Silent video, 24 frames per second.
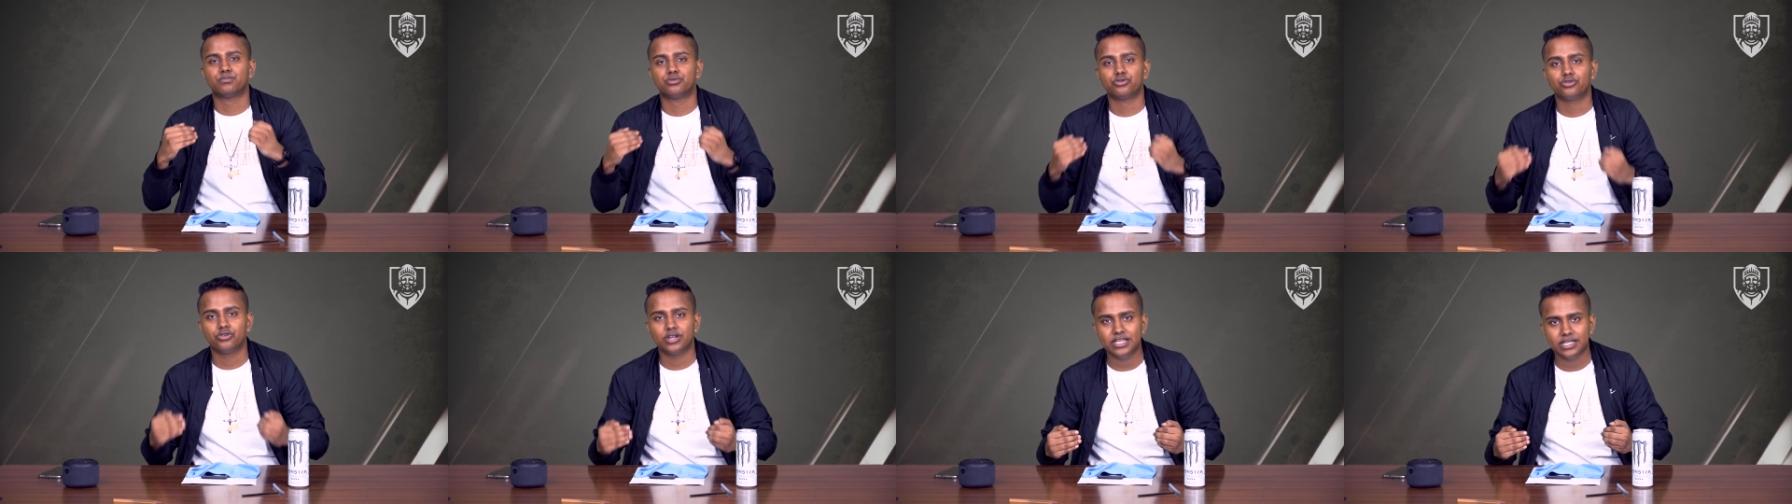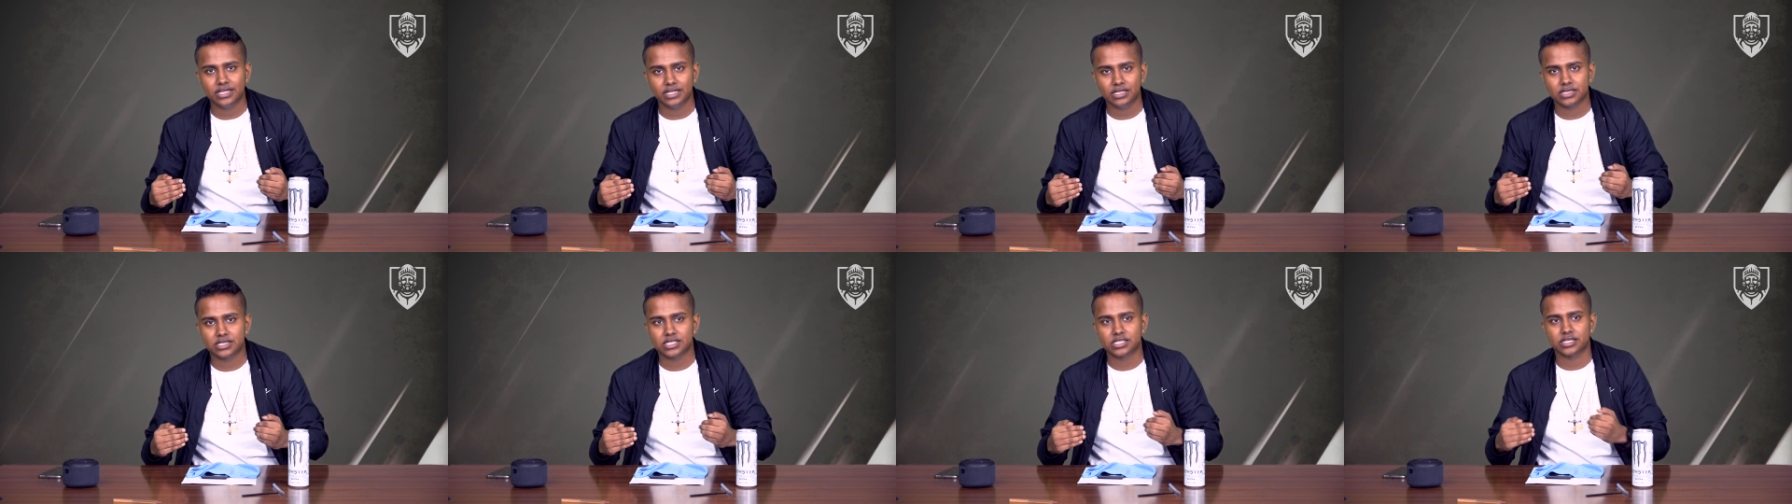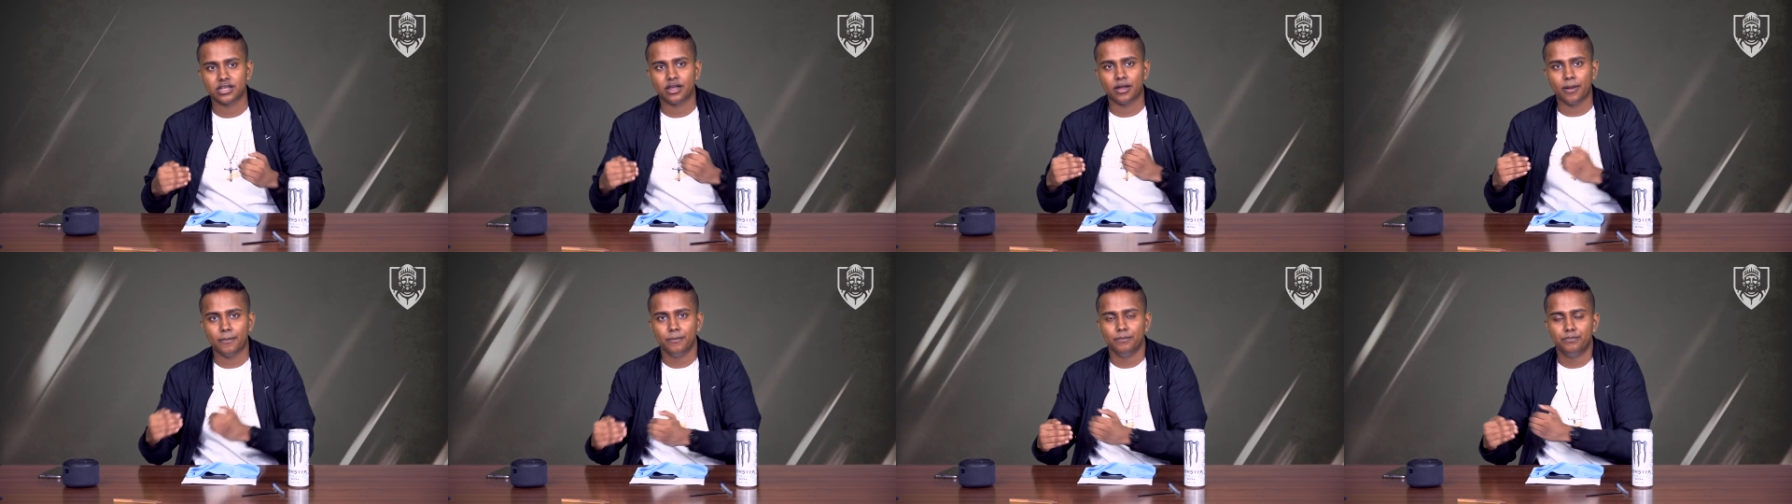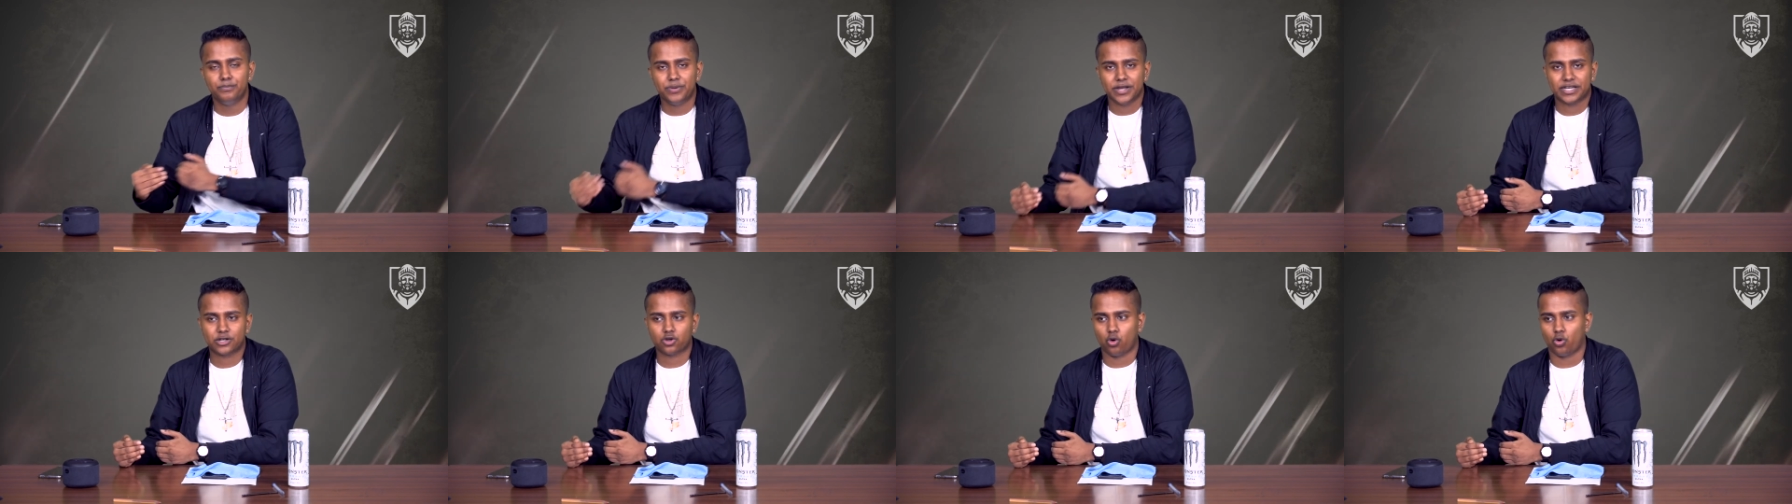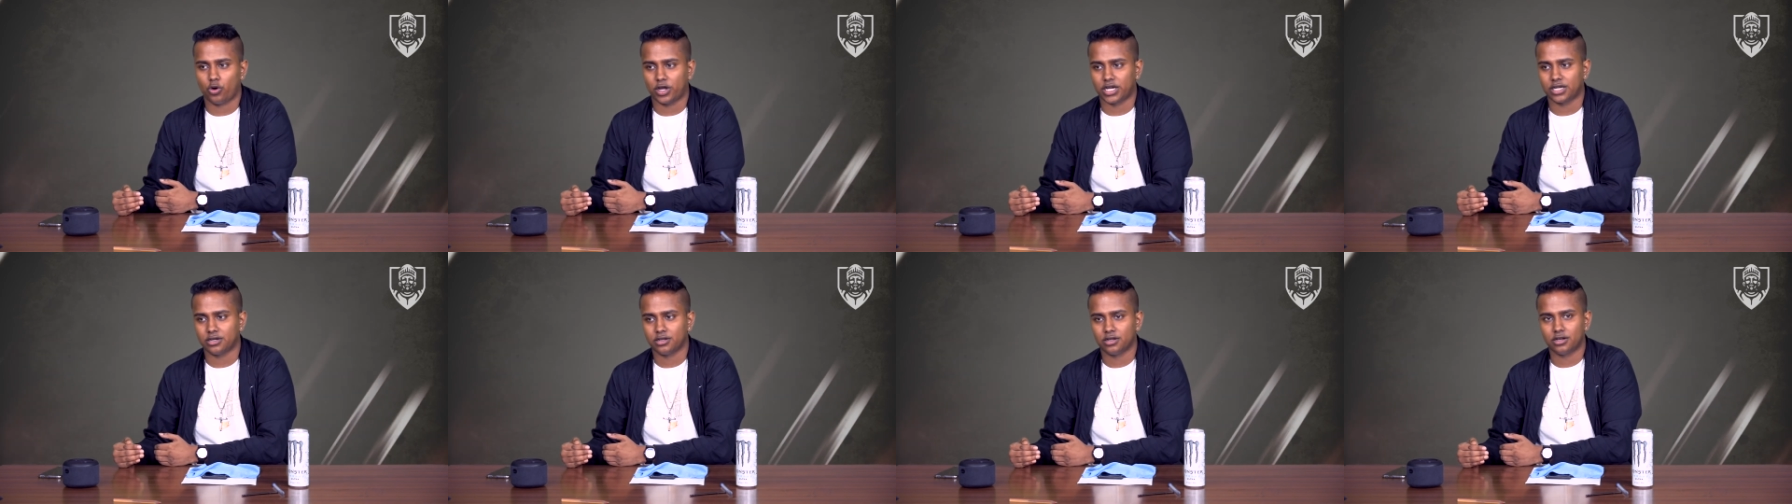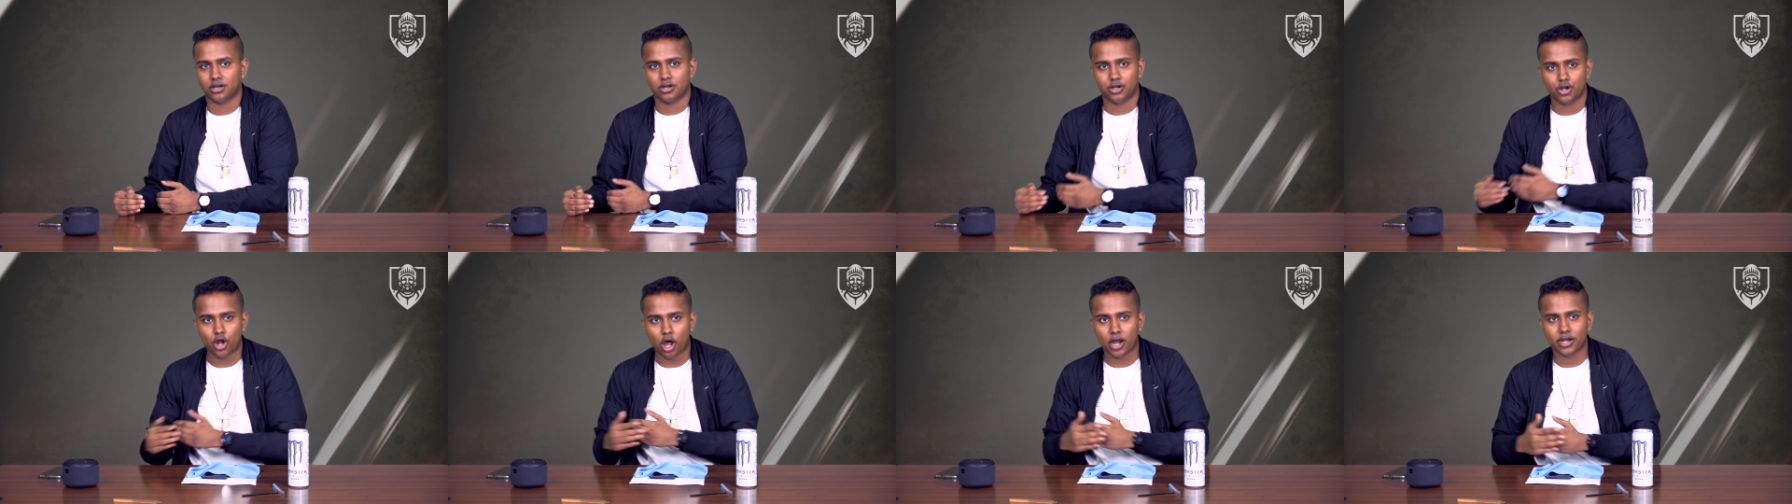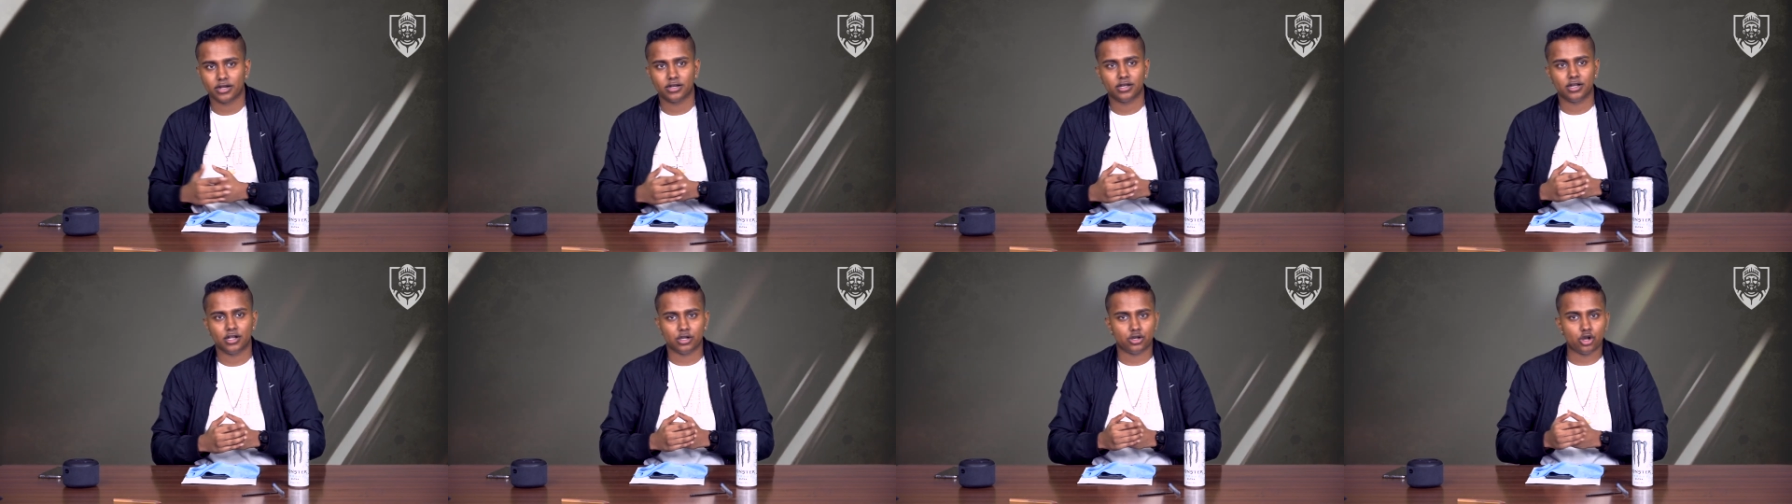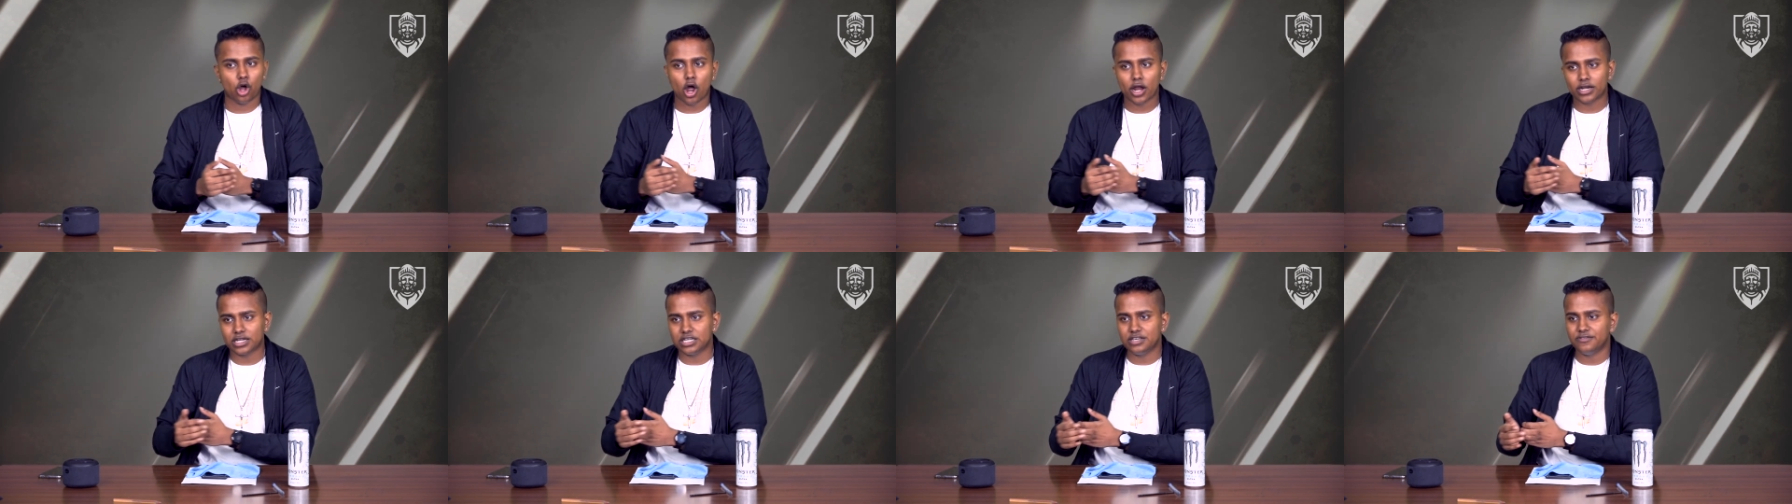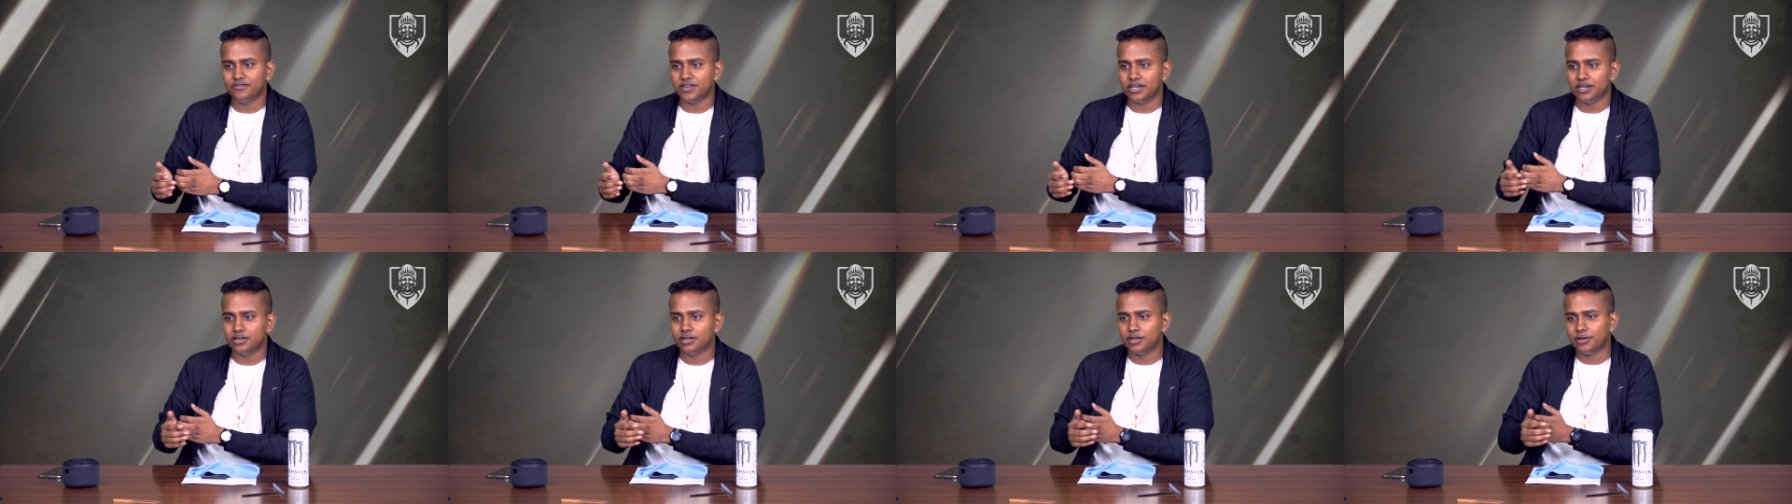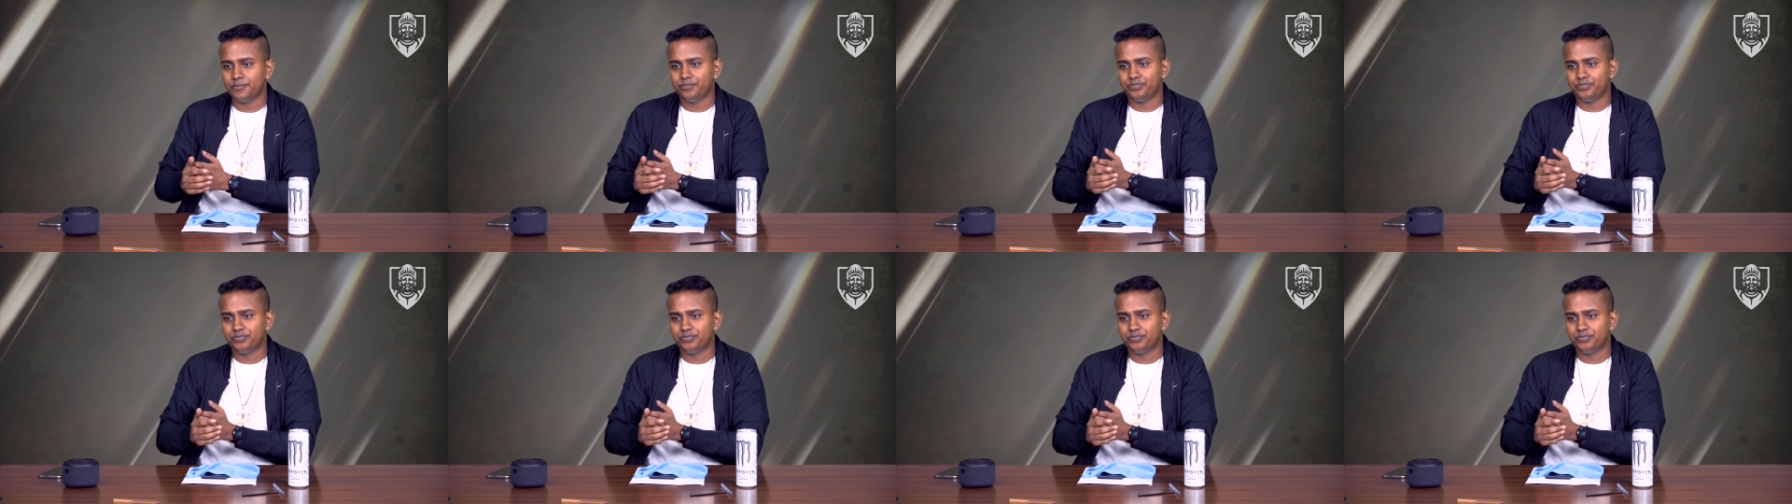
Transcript: breathes Bitcoin, not not even